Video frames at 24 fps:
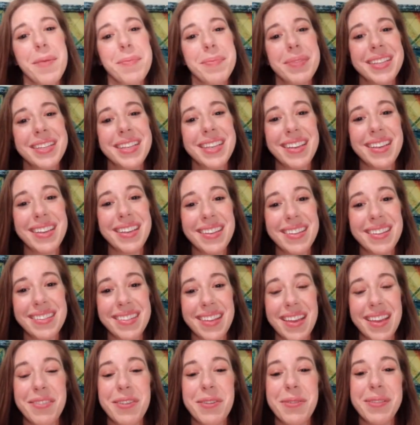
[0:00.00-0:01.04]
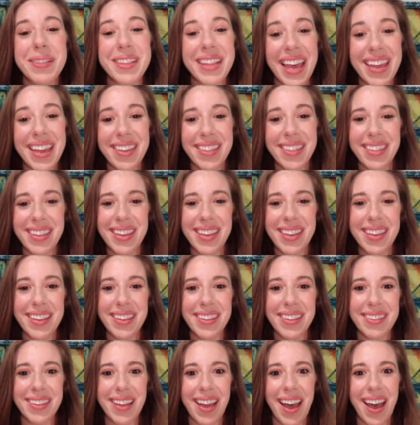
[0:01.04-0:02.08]
Please, if you like
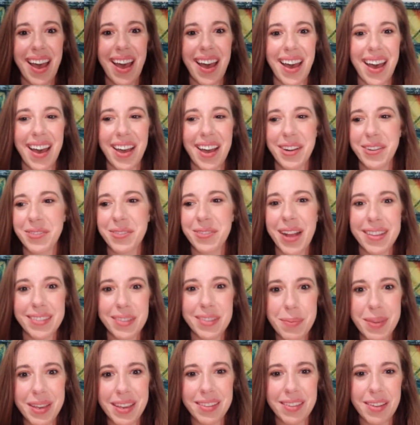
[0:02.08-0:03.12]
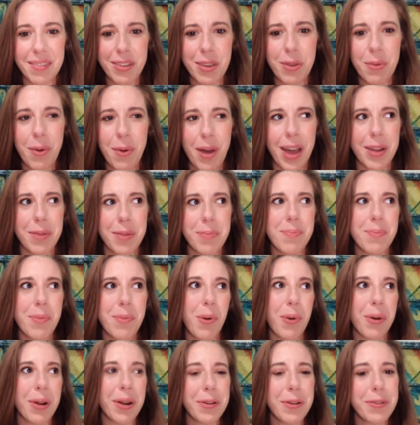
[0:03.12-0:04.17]
these recipes, if you want
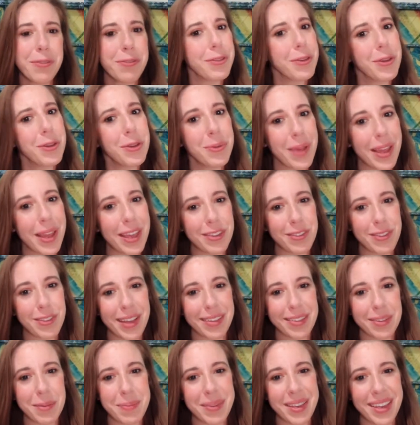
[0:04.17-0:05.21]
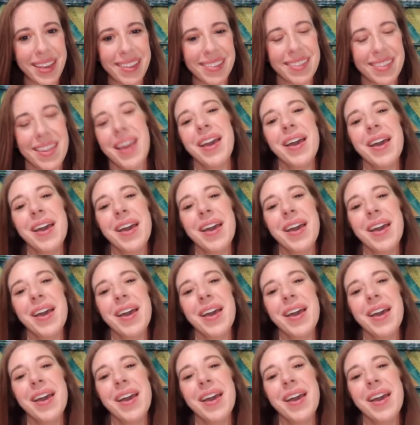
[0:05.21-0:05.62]
more food waste recipes,